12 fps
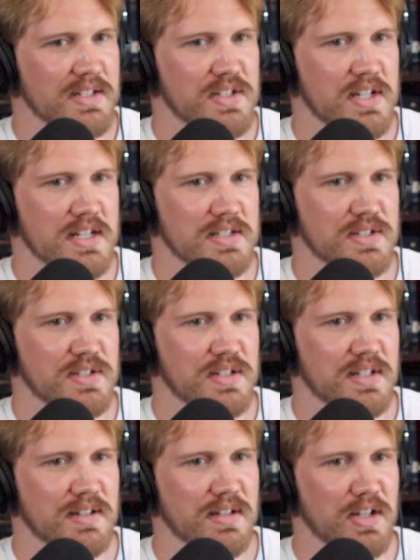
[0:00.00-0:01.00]
That
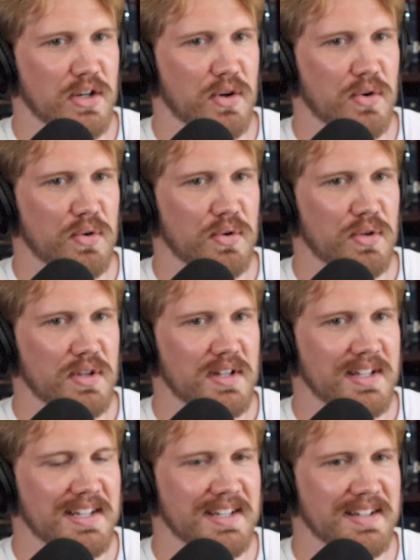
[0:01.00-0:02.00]
says,
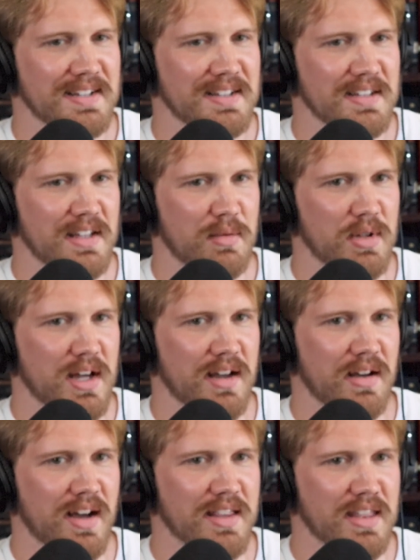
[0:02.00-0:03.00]
I mean,
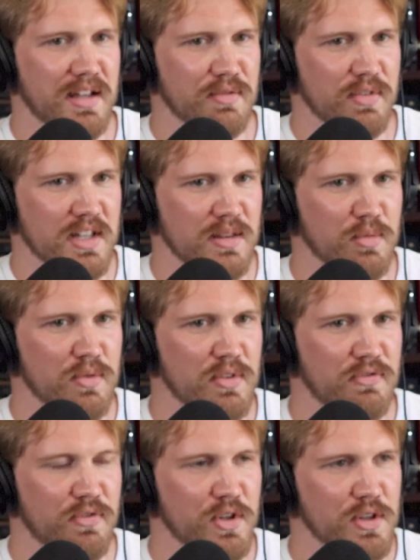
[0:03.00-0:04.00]
I think of like the
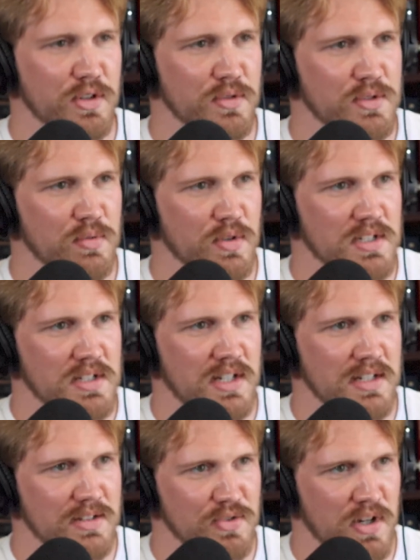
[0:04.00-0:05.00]
movie Footloose, where he's
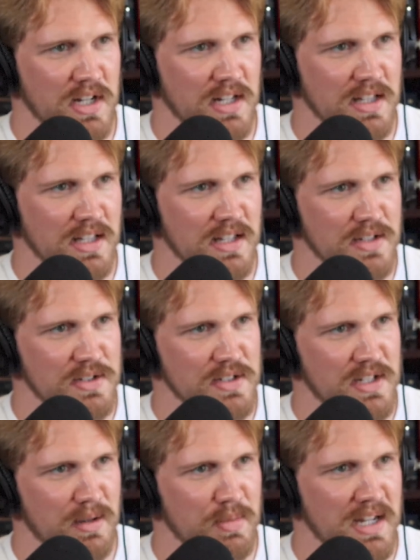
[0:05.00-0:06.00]
trying to get the kids to
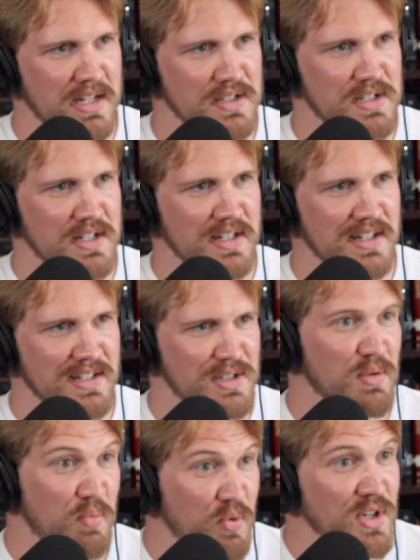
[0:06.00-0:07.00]
stop dancing. It's
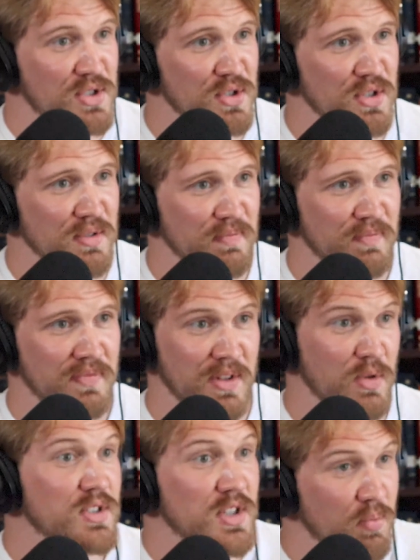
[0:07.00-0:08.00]
the preacher.
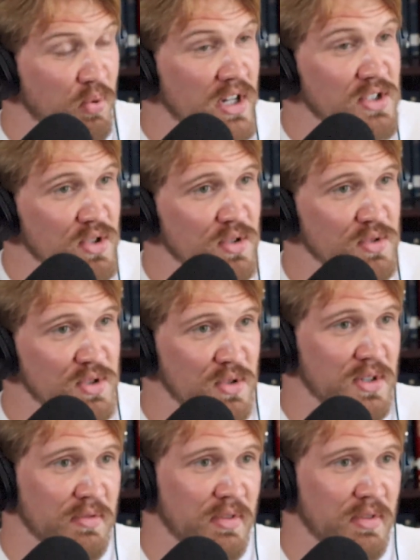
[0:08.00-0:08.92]
Well, it's the preacher who's doing it.